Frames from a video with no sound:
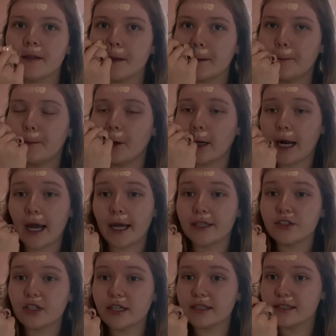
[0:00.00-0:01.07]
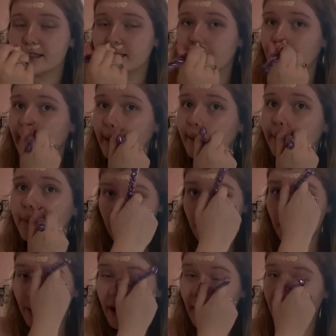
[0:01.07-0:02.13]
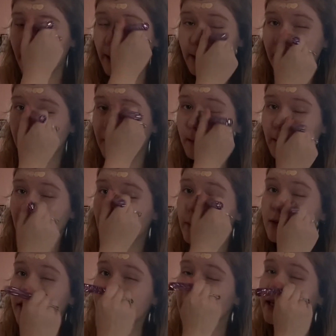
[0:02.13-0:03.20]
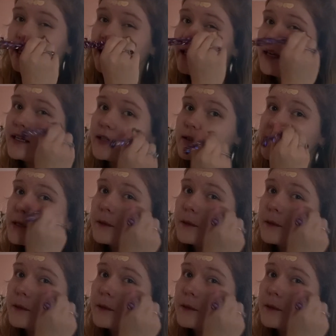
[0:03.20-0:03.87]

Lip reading: more hydrated skin. But the thing is